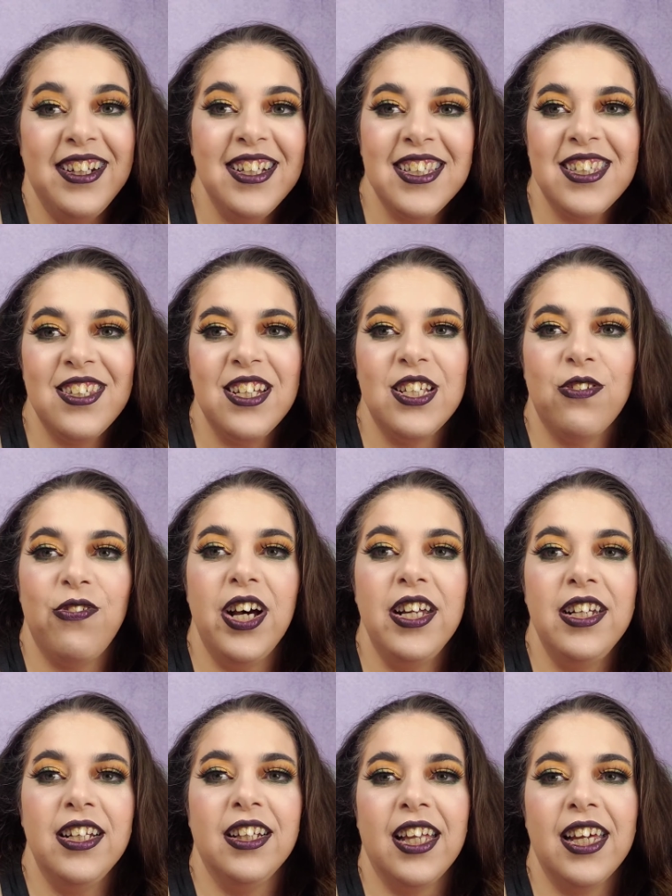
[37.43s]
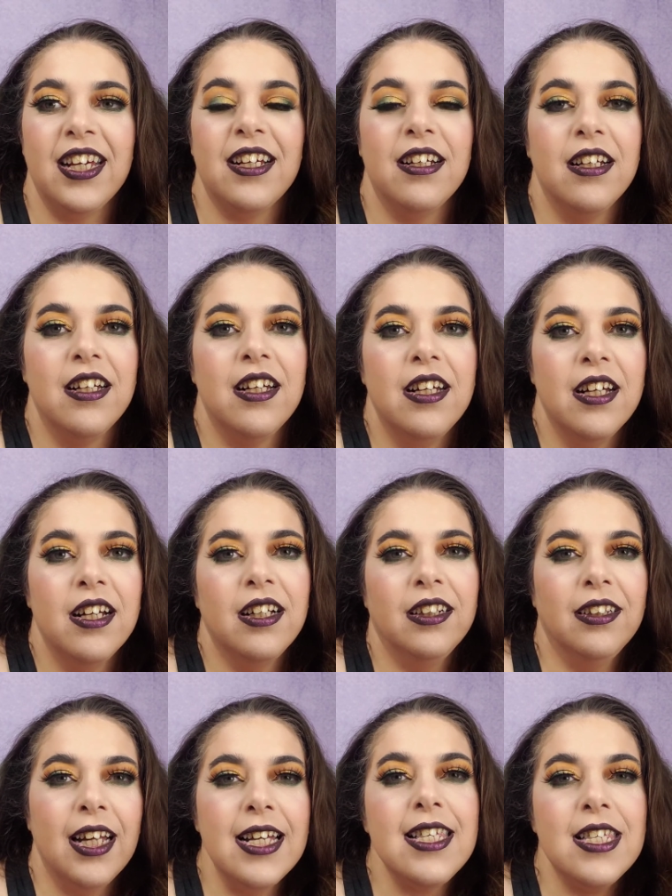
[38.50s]
It's it's fun and like
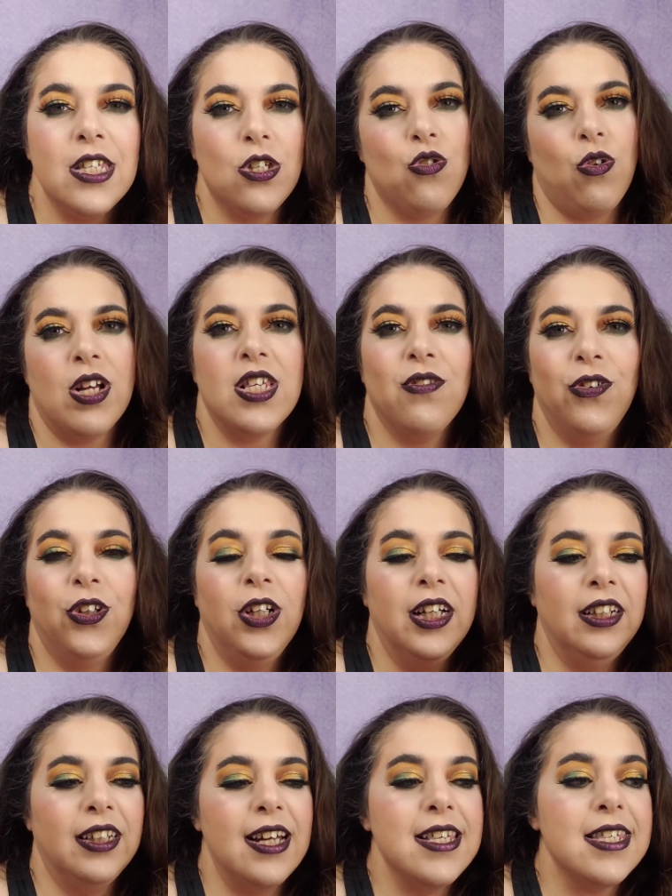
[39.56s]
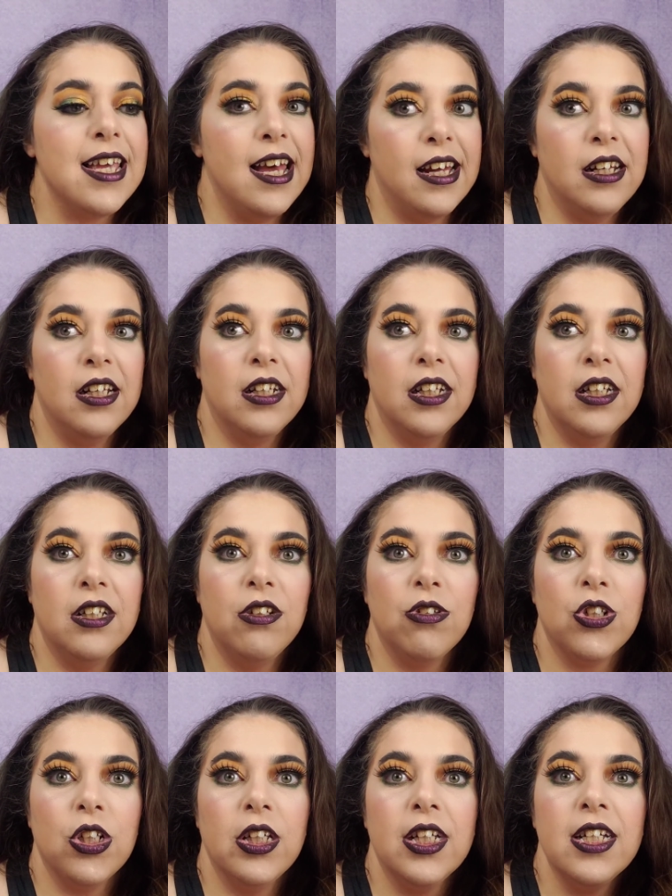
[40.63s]
less stressful and less editing
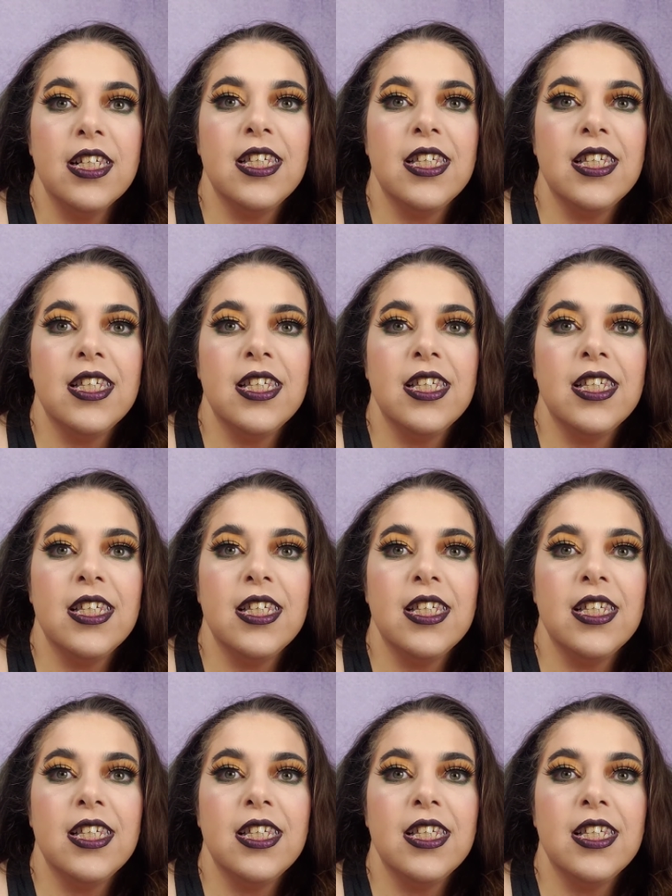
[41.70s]
usually.